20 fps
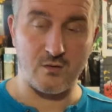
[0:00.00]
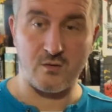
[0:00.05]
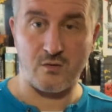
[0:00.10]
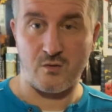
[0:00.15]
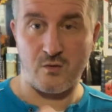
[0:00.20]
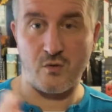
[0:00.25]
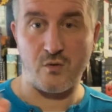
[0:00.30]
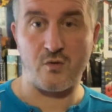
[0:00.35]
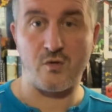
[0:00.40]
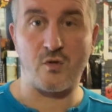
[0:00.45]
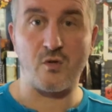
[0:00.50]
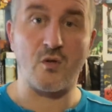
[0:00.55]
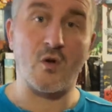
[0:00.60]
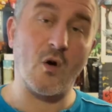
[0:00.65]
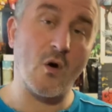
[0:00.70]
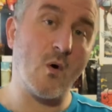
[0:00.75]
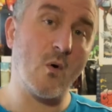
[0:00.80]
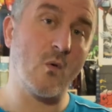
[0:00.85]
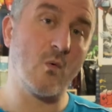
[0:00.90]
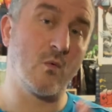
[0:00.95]
you should
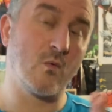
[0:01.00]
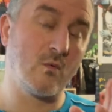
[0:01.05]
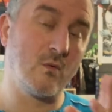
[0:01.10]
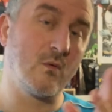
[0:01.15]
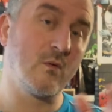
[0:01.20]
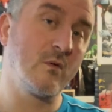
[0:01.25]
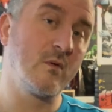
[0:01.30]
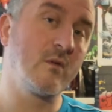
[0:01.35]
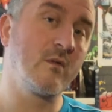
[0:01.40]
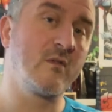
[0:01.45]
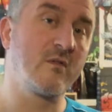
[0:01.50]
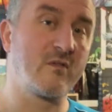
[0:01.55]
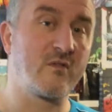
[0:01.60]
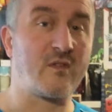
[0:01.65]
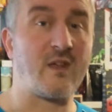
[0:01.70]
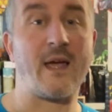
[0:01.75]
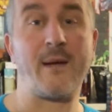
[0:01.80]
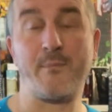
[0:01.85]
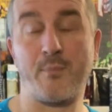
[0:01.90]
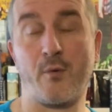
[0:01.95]
all
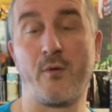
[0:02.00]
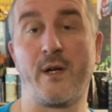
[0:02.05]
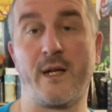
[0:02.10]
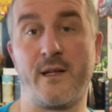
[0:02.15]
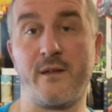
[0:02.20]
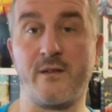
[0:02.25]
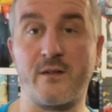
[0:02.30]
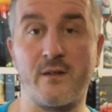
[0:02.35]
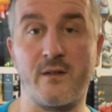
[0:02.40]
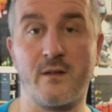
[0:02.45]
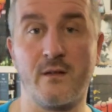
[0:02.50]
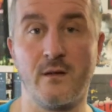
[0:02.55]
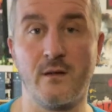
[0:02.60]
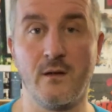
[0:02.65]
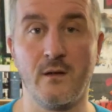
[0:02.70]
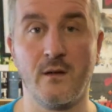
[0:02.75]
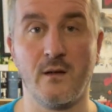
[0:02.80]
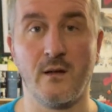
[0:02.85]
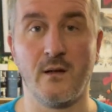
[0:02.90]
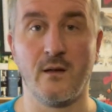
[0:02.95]
separate
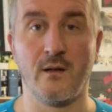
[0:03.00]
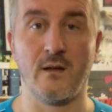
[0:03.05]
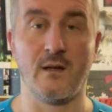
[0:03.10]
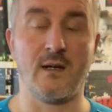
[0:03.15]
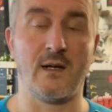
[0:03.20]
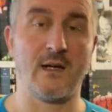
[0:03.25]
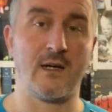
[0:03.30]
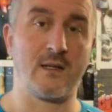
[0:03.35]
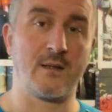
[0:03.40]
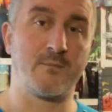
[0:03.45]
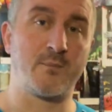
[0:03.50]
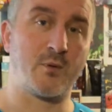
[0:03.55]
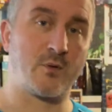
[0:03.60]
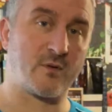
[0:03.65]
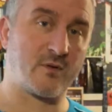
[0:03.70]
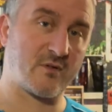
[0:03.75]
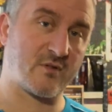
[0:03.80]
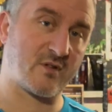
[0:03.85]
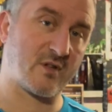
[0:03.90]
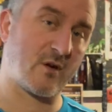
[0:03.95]
and put
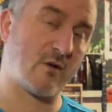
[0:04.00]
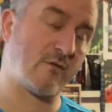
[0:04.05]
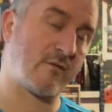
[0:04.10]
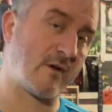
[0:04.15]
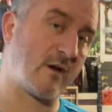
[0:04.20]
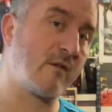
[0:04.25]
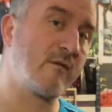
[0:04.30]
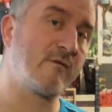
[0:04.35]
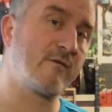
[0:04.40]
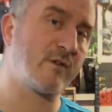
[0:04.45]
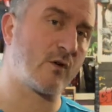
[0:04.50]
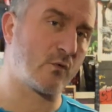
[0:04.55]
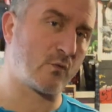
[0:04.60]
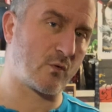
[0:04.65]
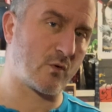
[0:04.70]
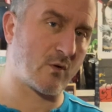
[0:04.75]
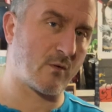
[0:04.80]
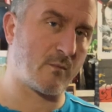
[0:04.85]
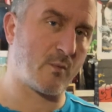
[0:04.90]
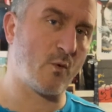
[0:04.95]
yourself in
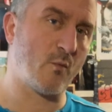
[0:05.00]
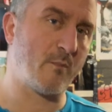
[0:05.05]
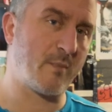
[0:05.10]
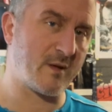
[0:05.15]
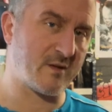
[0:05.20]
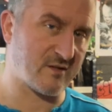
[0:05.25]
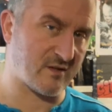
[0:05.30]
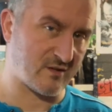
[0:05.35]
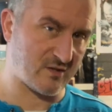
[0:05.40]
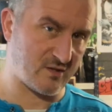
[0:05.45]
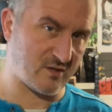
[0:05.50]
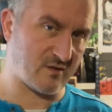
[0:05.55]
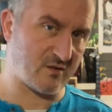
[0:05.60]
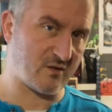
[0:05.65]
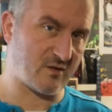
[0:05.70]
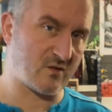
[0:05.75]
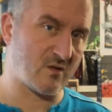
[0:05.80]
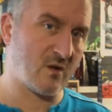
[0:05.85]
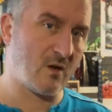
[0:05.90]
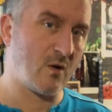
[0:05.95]
vulnerable
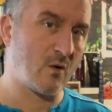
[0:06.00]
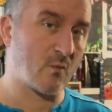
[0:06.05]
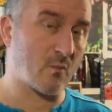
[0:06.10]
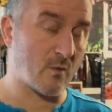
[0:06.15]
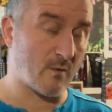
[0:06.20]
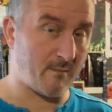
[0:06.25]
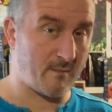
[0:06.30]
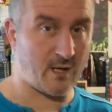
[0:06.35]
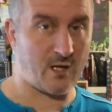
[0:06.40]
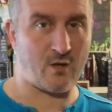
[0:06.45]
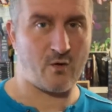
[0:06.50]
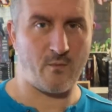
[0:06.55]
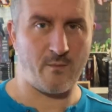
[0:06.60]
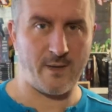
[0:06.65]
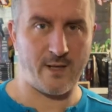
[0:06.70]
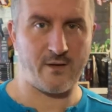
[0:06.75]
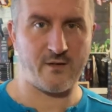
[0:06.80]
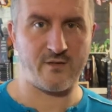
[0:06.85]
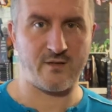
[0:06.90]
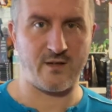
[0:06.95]
positions where Michael
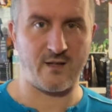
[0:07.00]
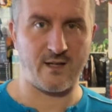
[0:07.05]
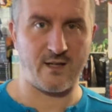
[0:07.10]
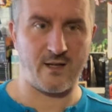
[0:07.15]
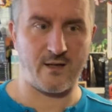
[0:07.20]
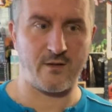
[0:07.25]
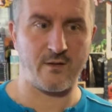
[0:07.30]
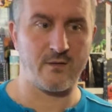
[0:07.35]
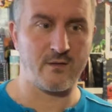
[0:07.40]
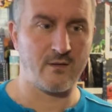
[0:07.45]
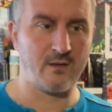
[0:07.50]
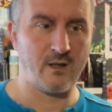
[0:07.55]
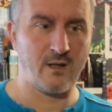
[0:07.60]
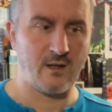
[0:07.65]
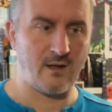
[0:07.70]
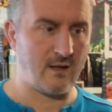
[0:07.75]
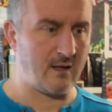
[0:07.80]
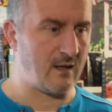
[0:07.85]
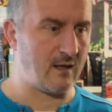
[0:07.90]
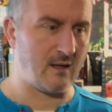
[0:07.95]
Myers can get you.
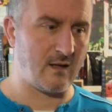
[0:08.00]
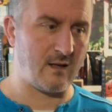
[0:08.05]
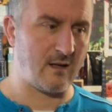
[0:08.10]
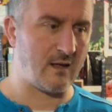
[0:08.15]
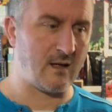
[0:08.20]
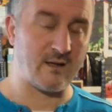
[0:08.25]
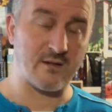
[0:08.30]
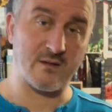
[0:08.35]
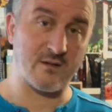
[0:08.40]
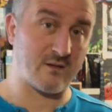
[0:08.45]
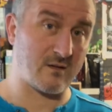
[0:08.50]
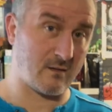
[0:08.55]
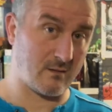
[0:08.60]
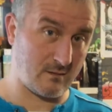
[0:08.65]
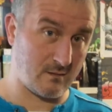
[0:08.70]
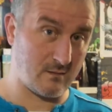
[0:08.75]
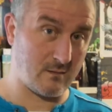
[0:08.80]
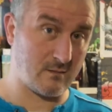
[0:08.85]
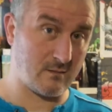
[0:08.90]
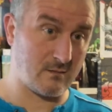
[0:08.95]
It's
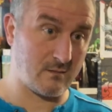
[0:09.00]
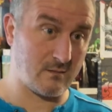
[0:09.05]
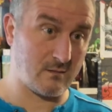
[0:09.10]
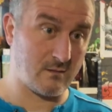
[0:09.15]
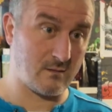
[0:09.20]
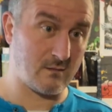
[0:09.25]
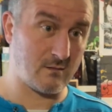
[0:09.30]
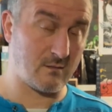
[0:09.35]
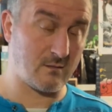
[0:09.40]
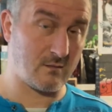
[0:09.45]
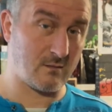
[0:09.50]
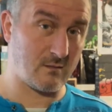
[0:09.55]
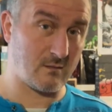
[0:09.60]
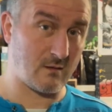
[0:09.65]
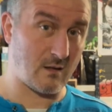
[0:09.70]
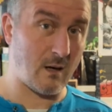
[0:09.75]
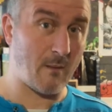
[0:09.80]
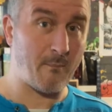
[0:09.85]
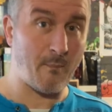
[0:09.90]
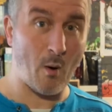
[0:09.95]

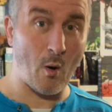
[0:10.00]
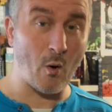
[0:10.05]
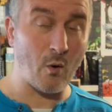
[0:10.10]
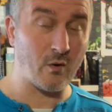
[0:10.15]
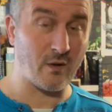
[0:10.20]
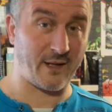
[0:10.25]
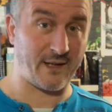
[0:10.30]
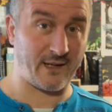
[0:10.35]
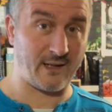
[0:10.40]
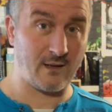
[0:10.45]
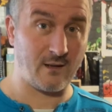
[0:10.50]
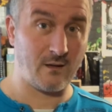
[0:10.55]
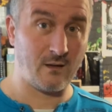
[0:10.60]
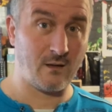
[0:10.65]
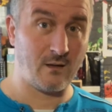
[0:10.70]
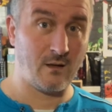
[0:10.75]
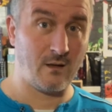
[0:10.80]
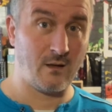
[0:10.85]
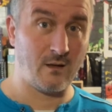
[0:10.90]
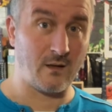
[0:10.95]
appalling.
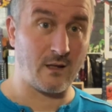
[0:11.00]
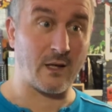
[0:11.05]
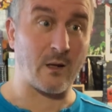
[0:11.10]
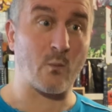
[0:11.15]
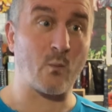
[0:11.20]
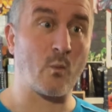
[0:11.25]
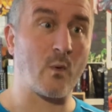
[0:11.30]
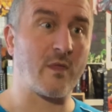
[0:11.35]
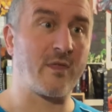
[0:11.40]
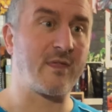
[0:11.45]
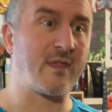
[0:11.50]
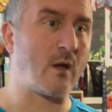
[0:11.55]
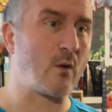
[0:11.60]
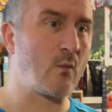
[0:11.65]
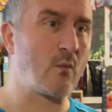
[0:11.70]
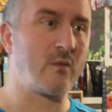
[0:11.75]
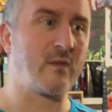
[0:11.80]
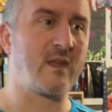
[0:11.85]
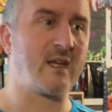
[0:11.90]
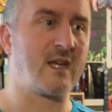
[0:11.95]
like
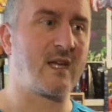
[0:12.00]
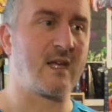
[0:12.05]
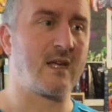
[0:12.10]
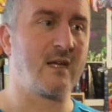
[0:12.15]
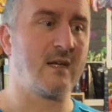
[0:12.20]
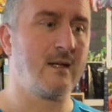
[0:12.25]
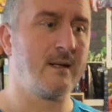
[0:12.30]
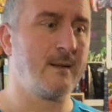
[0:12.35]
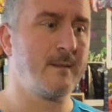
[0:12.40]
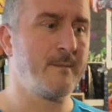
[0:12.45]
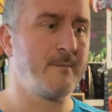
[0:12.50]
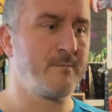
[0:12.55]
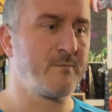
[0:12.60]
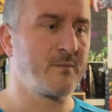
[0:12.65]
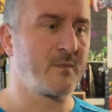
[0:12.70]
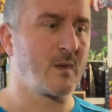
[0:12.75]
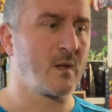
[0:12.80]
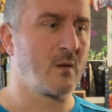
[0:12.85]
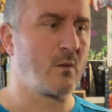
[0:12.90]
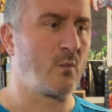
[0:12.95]
without the
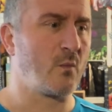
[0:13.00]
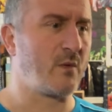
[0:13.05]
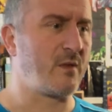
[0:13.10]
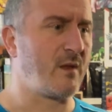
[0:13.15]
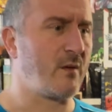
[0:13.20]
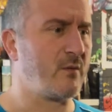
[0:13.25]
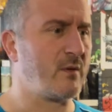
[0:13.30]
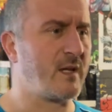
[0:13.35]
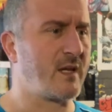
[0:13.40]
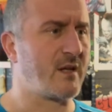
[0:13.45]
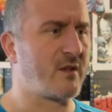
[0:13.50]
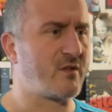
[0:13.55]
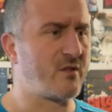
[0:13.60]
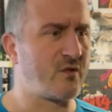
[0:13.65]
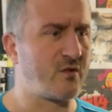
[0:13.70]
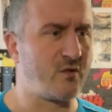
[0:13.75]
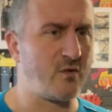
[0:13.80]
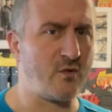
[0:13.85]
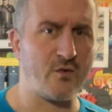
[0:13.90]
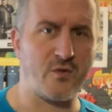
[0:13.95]

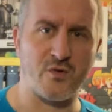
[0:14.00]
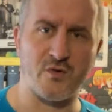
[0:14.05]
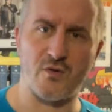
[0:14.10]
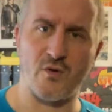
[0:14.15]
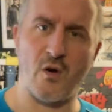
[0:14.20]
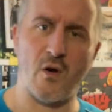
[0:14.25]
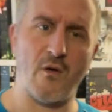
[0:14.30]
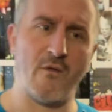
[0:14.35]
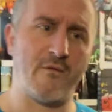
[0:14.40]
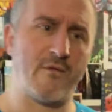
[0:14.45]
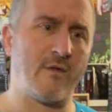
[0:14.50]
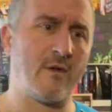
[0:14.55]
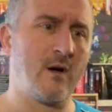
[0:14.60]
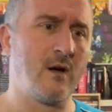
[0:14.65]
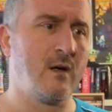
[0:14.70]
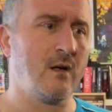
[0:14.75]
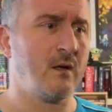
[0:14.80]
excuse of